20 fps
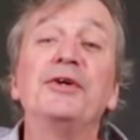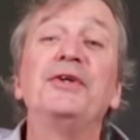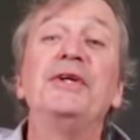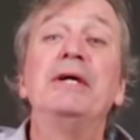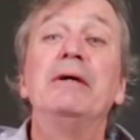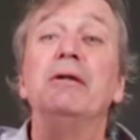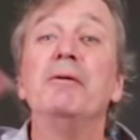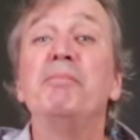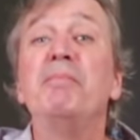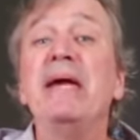clearly
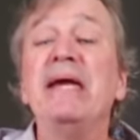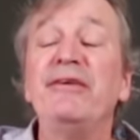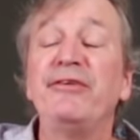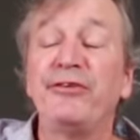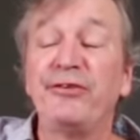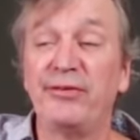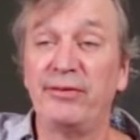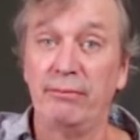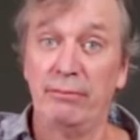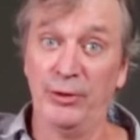hear the
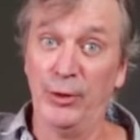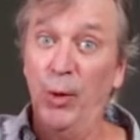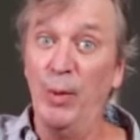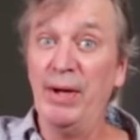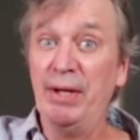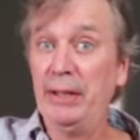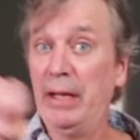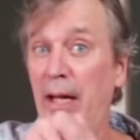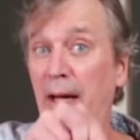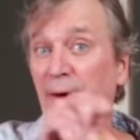bass
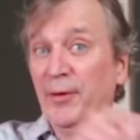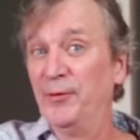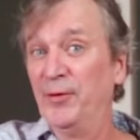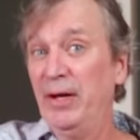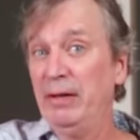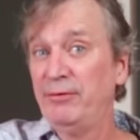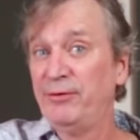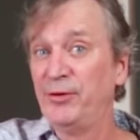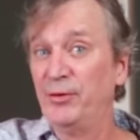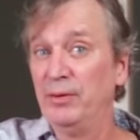going down,
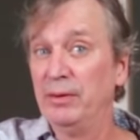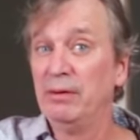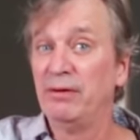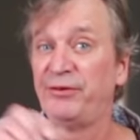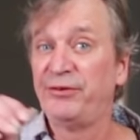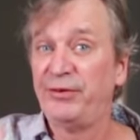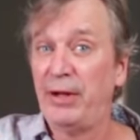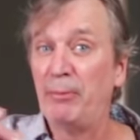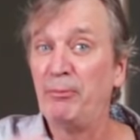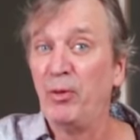right? So a little
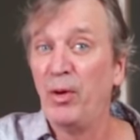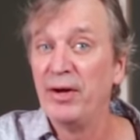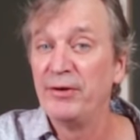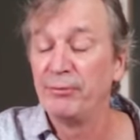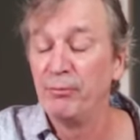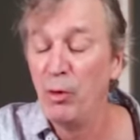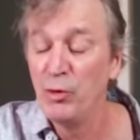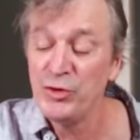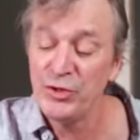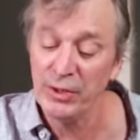
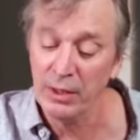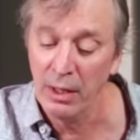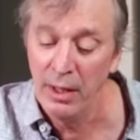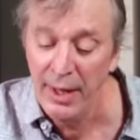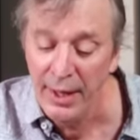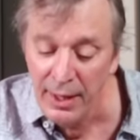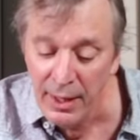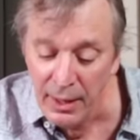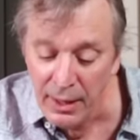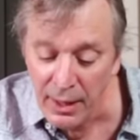stepwise motion.
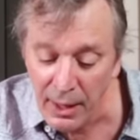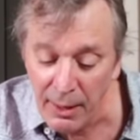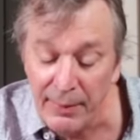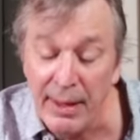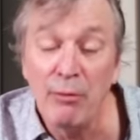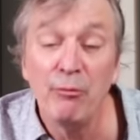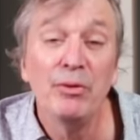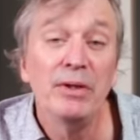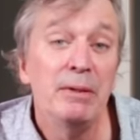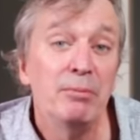
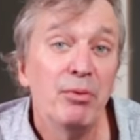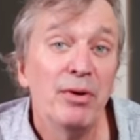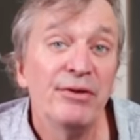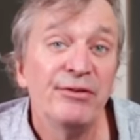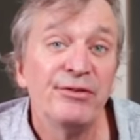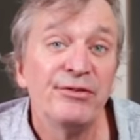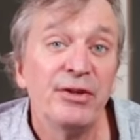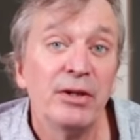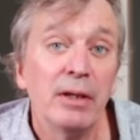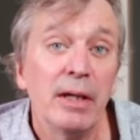That really
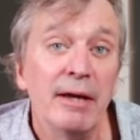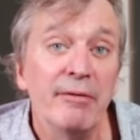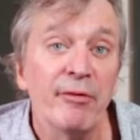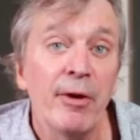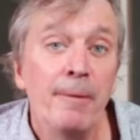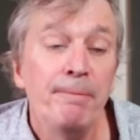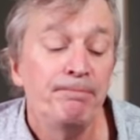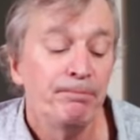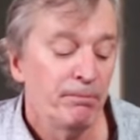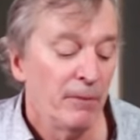brings it to life.
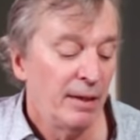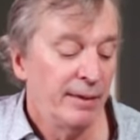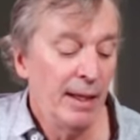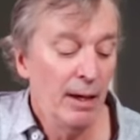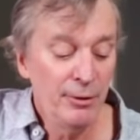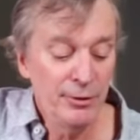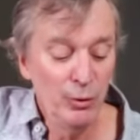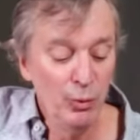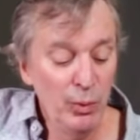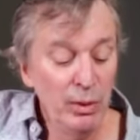
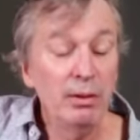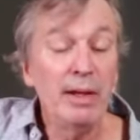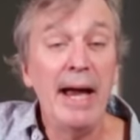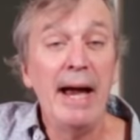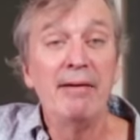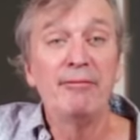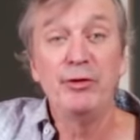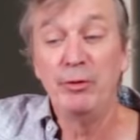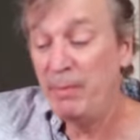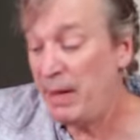Now you will
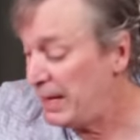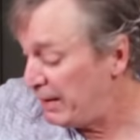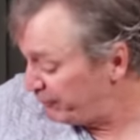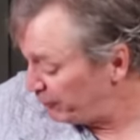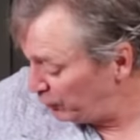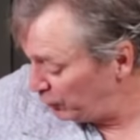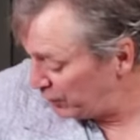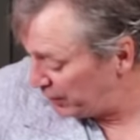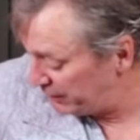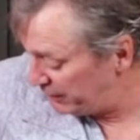have, you may have
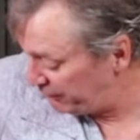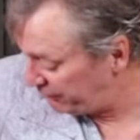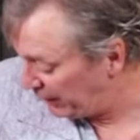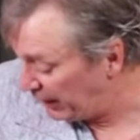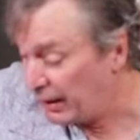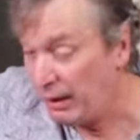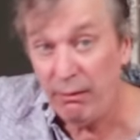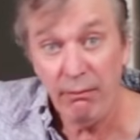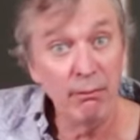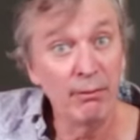to look at this
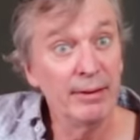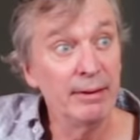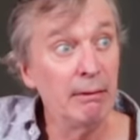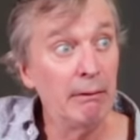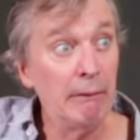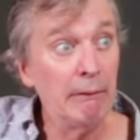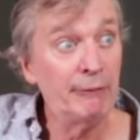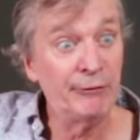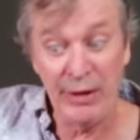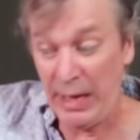hand
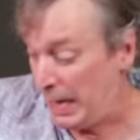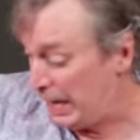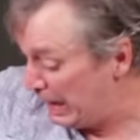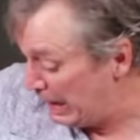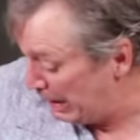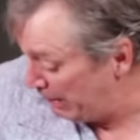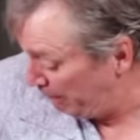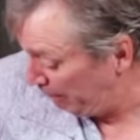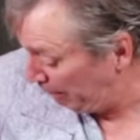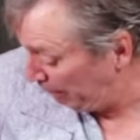to
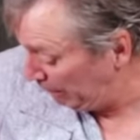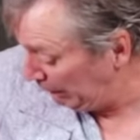aim.